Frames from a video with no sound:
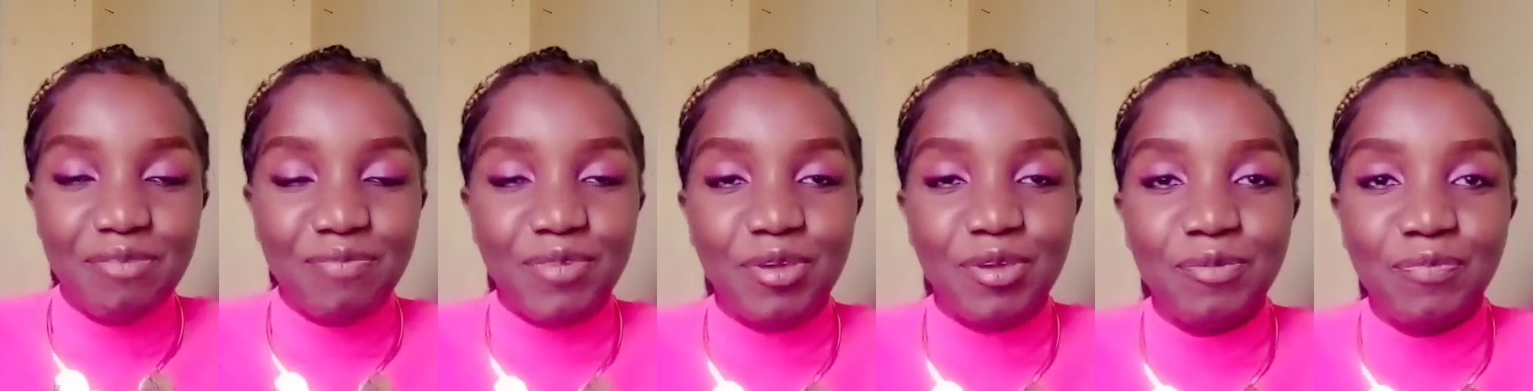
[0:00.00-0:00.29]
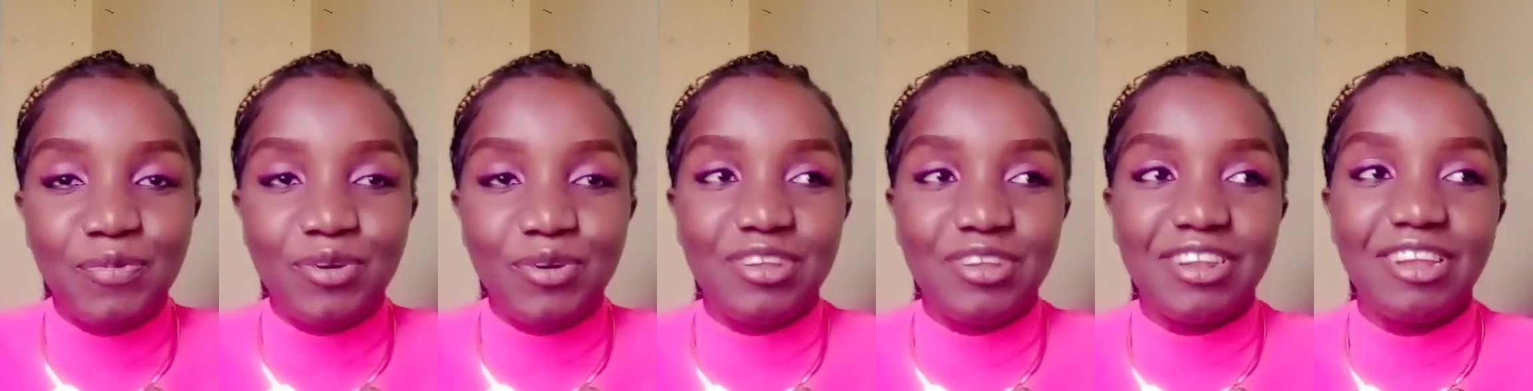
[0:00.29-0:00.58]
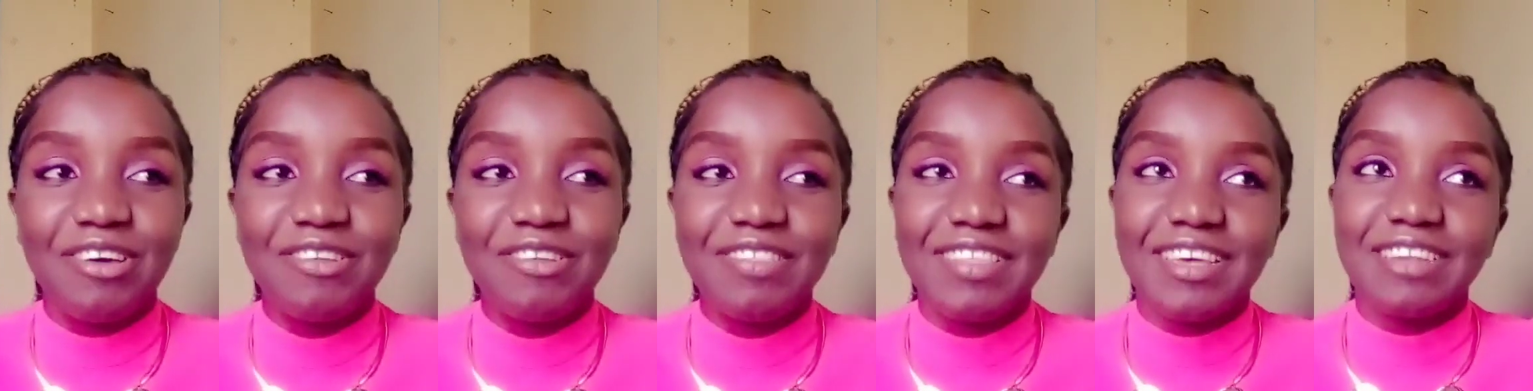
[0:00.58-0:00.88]
people
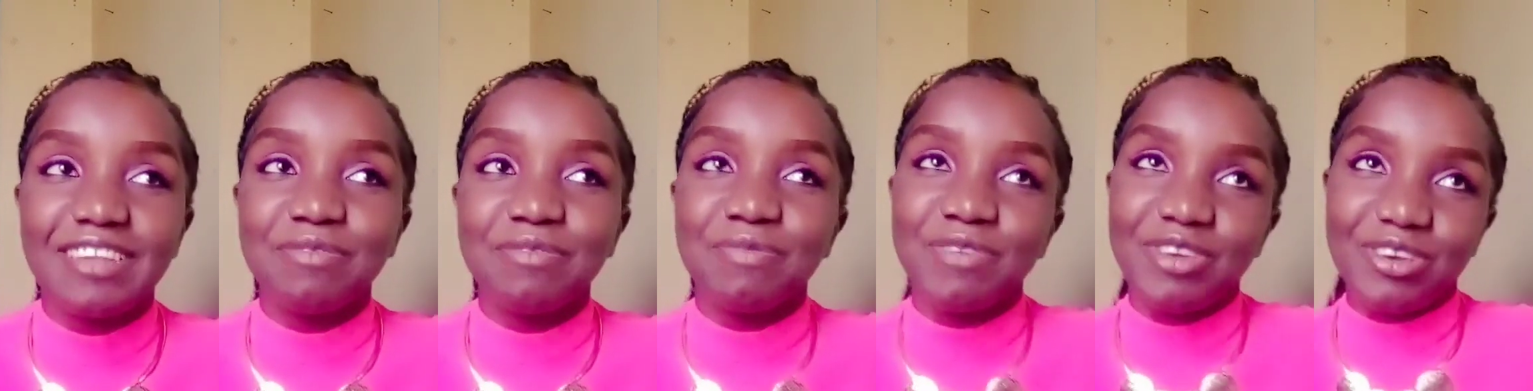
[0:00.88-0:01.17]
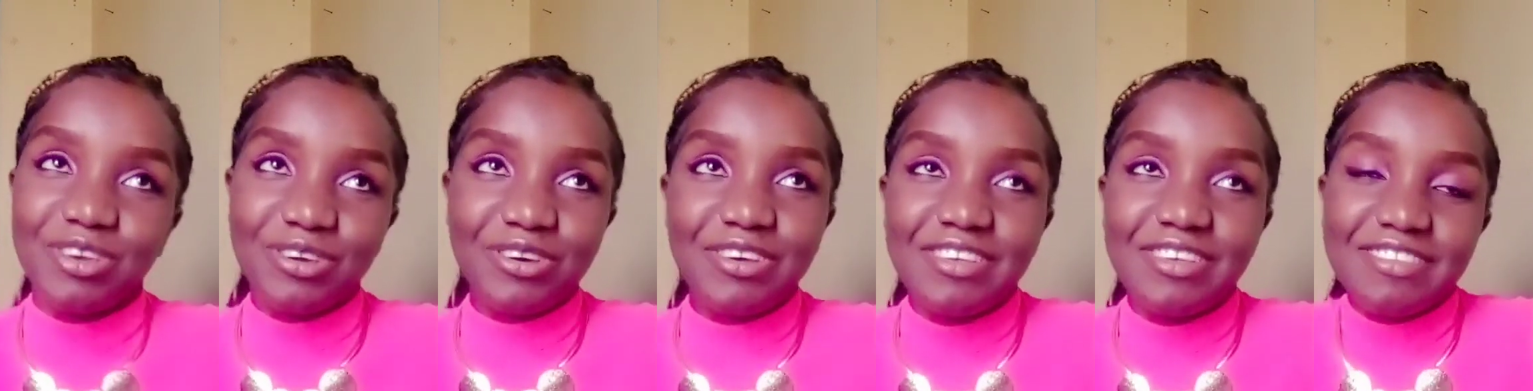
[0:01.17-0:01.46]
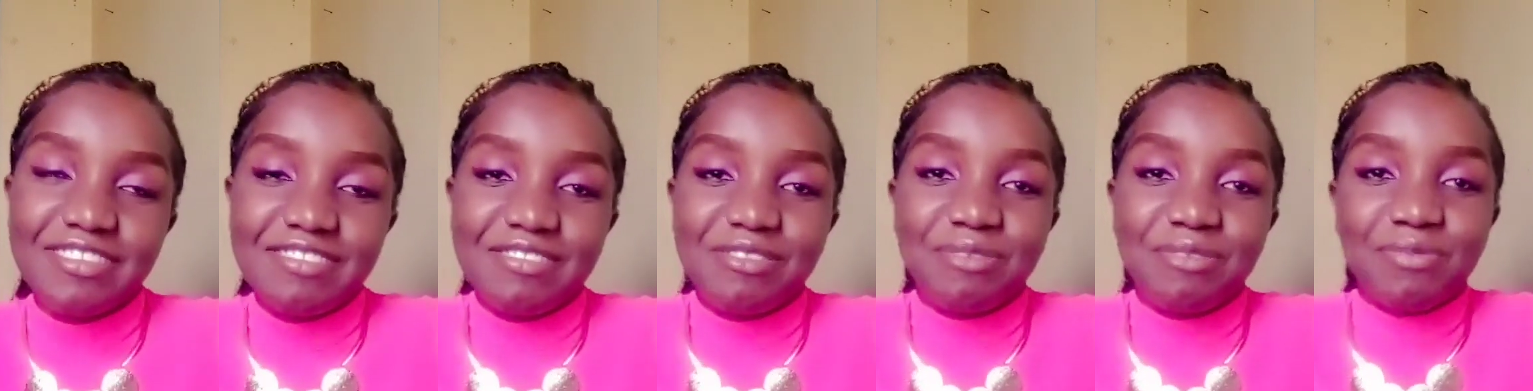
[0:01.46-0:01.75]
now that
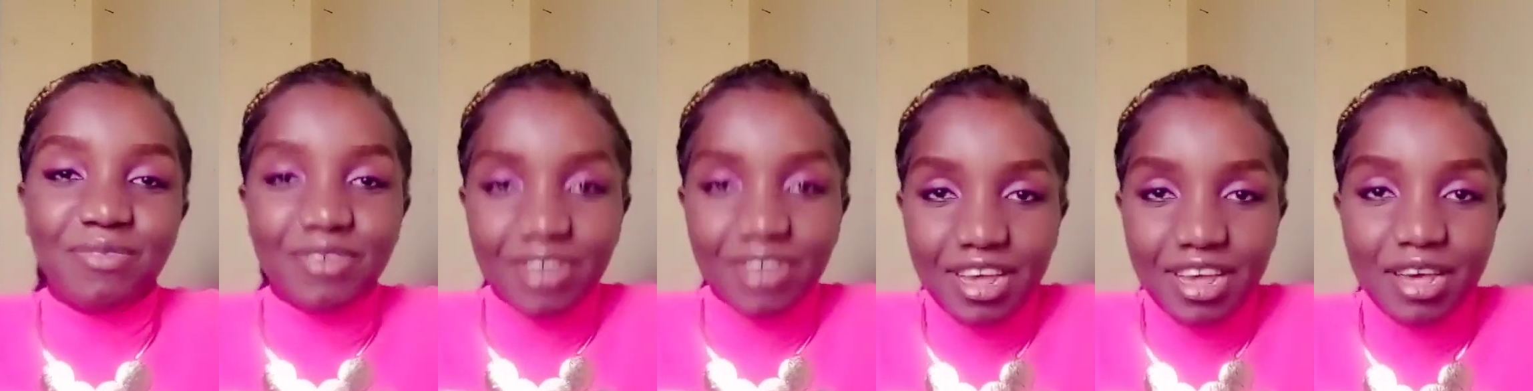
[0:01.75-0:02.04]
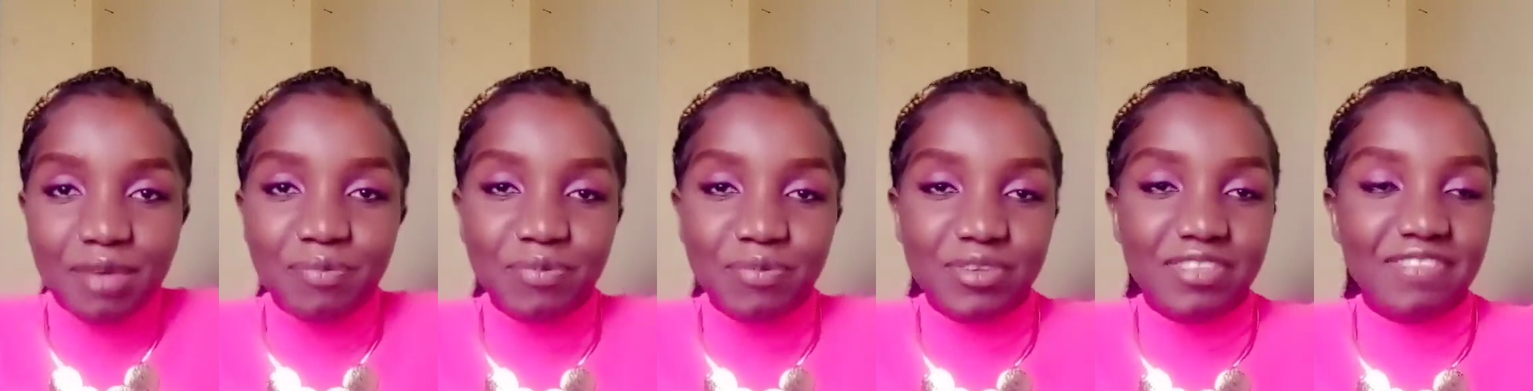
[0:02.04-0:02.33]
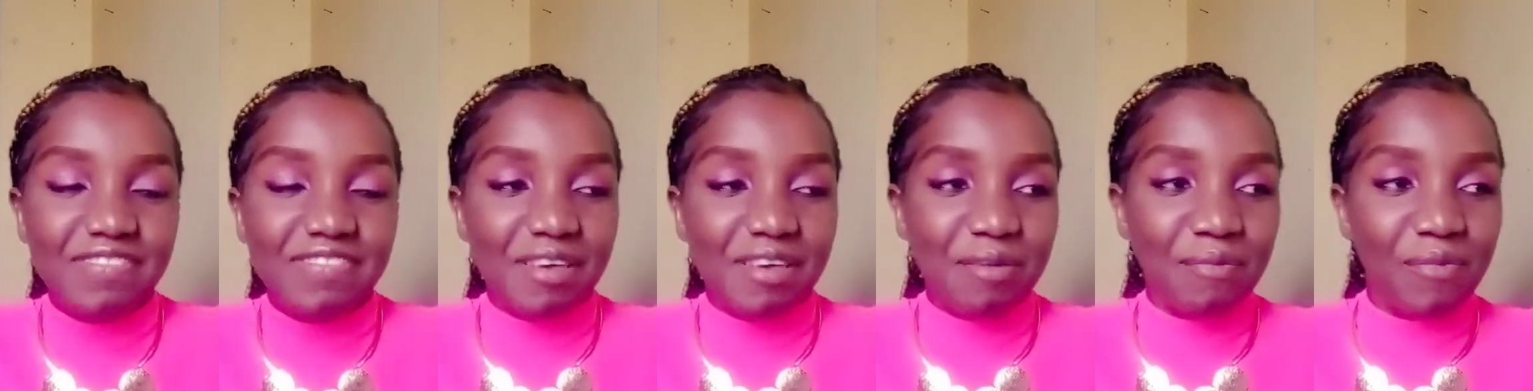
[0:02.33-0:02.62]
because you broke up
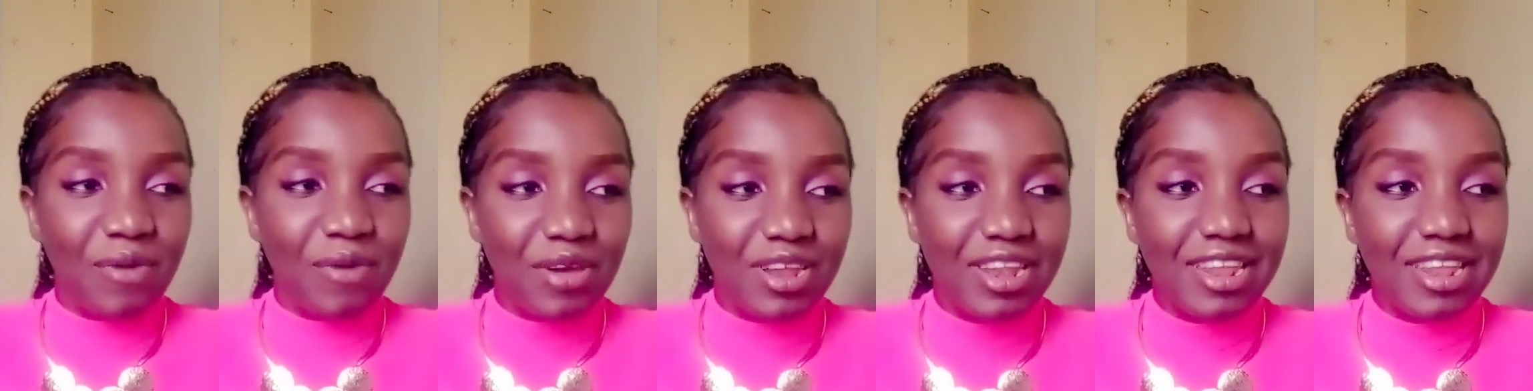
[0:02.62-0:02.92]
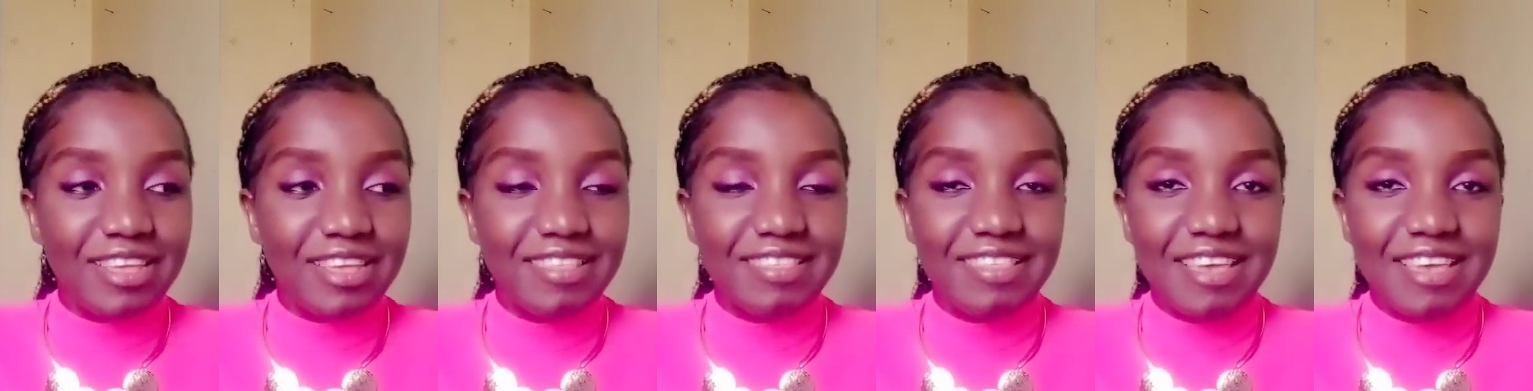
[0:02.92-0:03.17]
with somebody,